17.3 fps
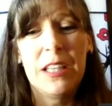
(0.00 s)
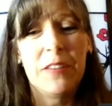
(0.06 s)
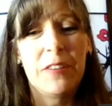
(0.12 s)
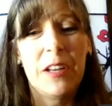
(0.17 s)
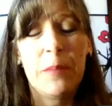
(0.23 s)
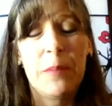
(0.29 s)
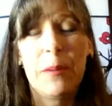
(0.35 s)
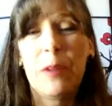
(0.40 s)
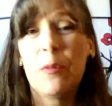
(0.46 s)
If
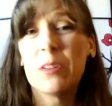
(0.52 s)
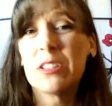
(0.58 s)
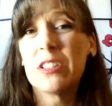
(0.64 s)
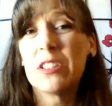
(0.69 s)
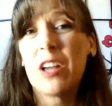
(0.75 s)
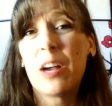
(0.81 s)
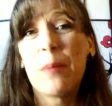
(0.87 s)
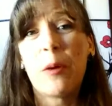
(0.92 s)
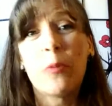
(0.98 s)
anybody wants to
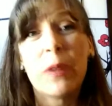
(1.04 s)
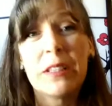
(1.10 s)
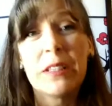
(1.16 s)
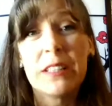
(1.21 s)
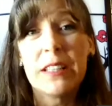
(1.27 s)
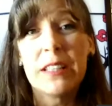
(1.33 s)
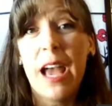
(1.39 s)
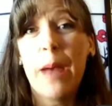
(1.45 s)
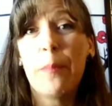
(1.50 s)
talk about
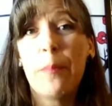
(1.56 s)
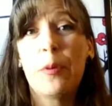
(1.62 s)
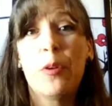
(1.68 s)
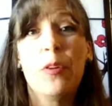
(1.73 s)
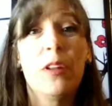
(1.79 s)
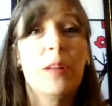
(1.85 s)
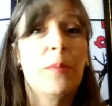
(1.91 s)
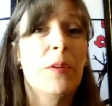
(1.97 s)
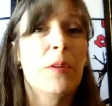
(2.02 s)
raising
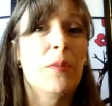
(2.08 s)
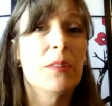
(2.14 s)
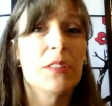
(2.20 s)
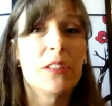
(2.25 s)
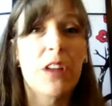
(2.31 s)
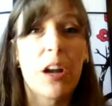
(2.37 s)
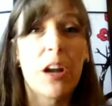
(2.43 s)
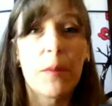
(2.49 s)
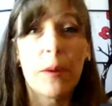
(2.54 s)
capital, anybody wants to
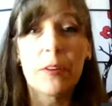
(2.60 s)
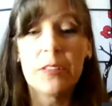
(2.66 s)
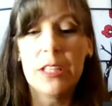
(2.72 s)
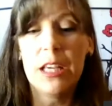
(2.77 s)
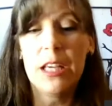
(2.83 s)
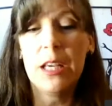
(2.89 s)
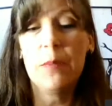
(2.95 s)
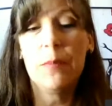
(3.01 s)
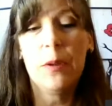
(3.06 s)
talk about
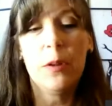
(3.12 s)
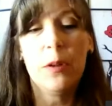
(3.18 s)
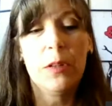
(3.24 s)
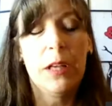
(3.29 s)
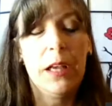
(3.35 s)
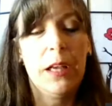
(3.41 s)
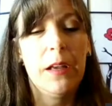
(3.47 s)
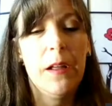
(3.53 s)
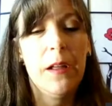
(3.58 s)
team
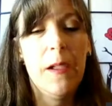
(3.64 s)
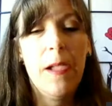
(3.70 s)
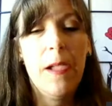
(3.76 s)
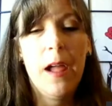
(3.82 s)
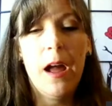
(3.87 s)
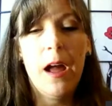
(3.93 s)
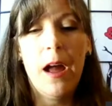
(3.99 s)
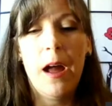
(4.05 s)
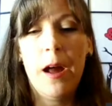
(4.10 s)
building,
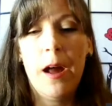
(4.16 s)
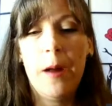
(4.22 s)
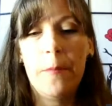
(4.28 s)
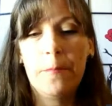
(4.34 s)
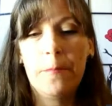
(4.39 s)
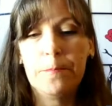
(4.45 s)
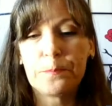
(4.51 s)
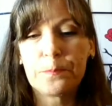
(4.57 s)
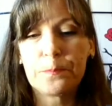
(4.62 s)

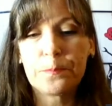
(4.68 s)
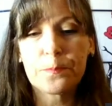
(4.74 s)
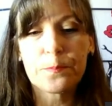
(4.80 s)
putting